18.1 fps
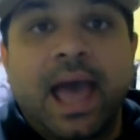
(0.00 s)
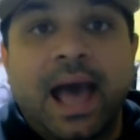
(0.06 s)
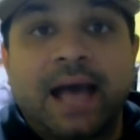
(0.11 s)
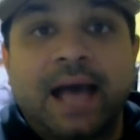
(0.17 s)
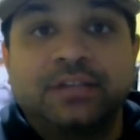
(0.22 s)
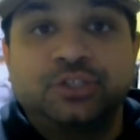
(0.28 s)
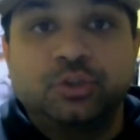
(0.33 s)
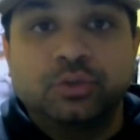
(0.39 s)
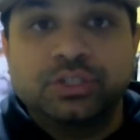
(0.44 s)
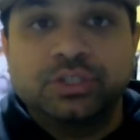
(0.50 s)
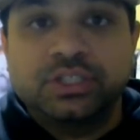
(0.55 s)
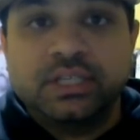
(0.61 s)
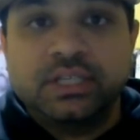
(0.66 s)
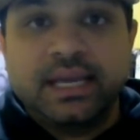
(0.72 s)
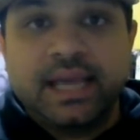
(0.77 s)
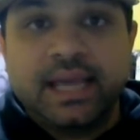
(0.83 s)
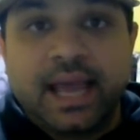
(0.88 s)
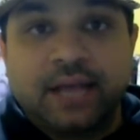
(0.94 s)
as you will
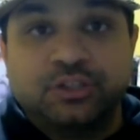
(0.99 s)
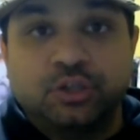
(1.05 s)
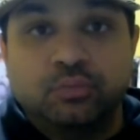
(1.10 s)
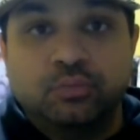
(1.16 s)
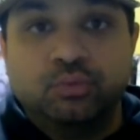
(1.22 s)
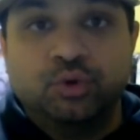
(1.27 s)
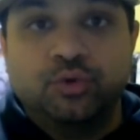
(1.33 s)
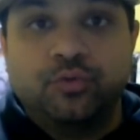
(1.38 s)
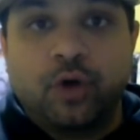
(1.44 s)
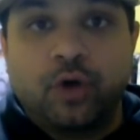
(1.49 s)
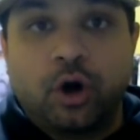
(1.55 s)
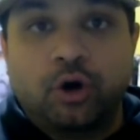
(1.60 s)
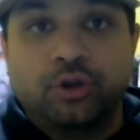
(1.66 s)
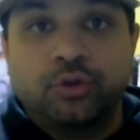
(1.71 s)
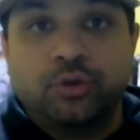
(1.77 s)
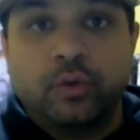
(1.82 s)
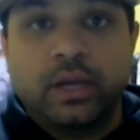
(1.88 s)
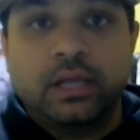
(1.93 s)
see as you move
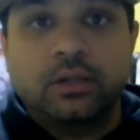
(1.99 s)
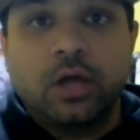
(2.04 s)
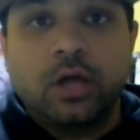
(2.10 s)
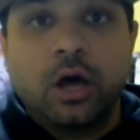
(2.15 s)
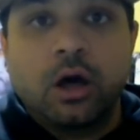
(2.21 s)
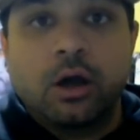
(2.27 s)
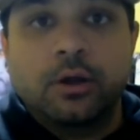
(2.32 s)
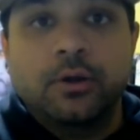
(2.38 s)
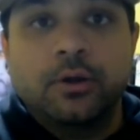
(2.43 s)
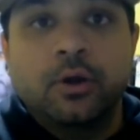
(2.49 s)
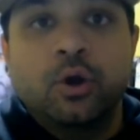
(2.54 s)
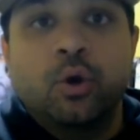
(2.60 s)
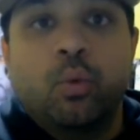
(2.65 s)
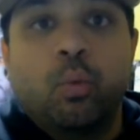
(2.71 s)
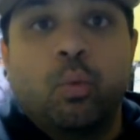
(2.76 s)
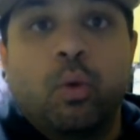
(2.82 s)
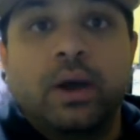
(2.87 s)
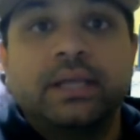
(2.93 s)
all the way along,
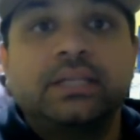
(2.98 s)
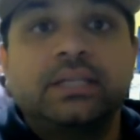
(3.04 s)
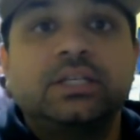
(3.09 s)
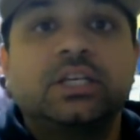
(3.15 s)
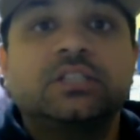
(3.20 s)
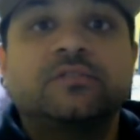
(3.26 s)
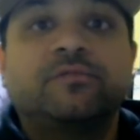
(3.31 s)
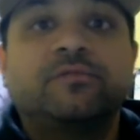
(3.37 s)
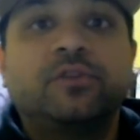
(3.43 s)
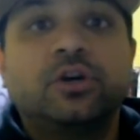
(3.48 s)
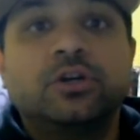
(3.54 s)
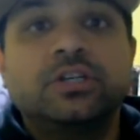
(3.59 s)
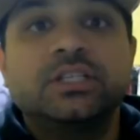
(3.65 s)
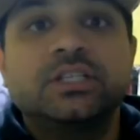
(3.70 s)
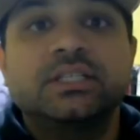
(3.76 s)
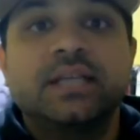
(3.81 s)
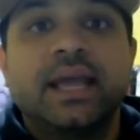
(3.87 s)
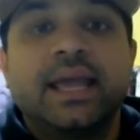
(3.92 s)
what it does
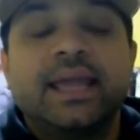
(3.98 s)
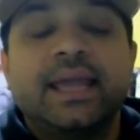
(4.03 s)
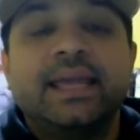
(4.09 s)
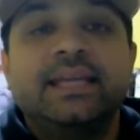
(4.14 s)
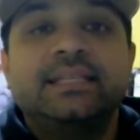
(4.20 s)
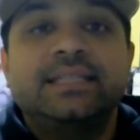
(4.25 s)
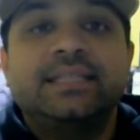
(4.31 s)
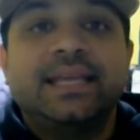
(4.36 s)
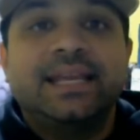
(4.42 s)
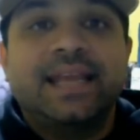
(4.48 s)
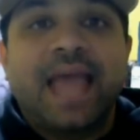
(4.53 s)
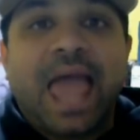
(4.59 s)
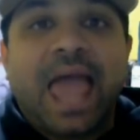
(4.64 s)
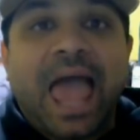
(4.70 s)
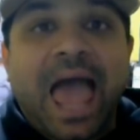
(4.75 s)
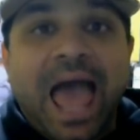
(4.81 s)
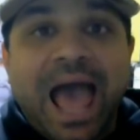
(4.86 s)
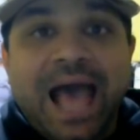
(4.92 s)
first is it
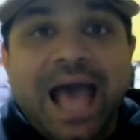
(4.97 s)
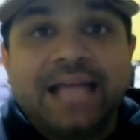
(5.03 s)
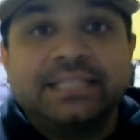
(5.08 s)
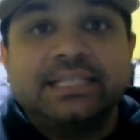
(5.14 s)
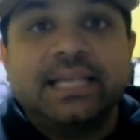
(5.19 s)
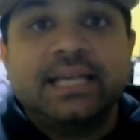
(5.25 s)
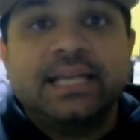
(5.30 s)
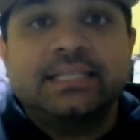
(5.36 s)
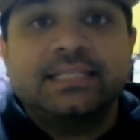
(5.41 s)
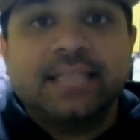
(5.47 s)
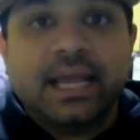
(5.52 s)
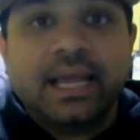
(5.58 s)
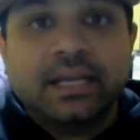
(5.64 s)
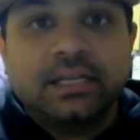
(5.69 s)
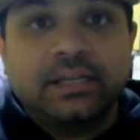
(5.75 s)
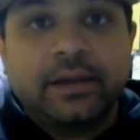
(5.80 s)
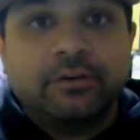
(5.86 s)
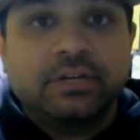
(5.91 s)
adds a
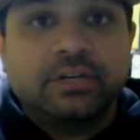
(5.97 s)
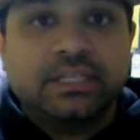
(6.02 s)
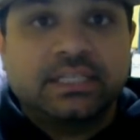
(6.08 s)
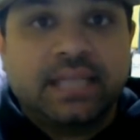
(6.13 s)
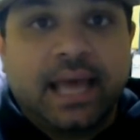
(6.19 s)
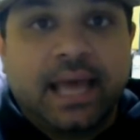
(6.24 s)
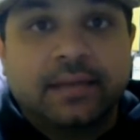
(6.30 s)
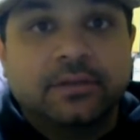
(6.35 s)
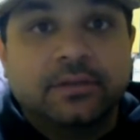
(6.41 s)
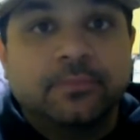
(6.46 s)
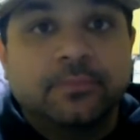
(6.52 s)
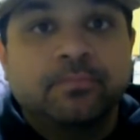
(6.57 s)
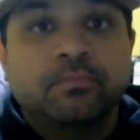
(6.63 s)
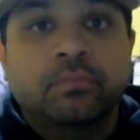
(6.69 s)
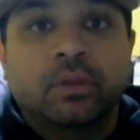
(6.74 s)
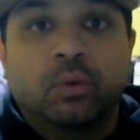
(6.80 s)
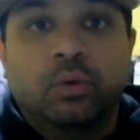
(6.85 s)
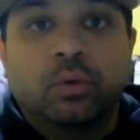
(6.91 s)
secondary stat.
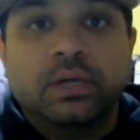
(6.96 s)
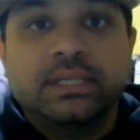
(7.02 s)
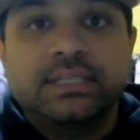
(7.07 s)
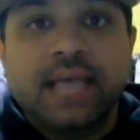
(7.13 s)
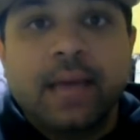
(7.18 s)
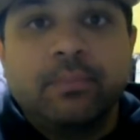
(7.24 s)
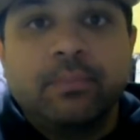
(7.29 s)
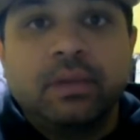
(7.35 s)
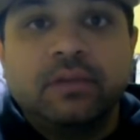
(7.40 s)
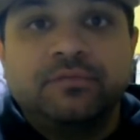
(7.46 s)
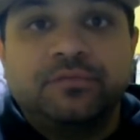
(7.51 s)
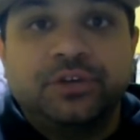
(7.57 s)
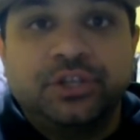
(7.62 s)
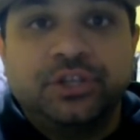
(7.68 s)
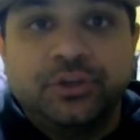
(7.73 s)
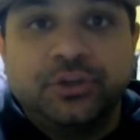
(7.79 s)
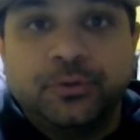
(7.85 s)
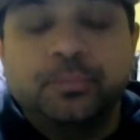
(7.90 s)
What does that mean for
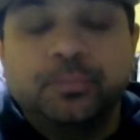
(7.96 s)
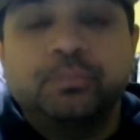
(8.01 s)
you?